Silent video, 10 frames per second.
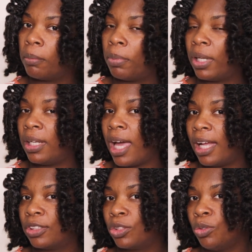but
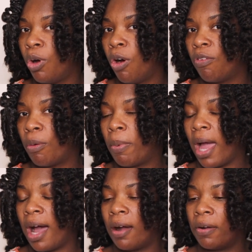not too
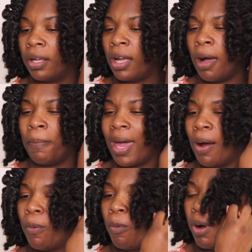overpowering. I'm
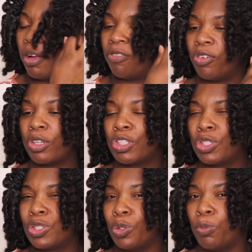not one for
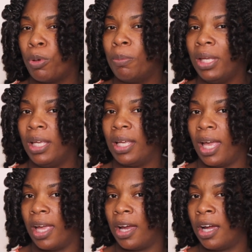super big
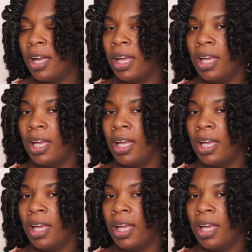hair,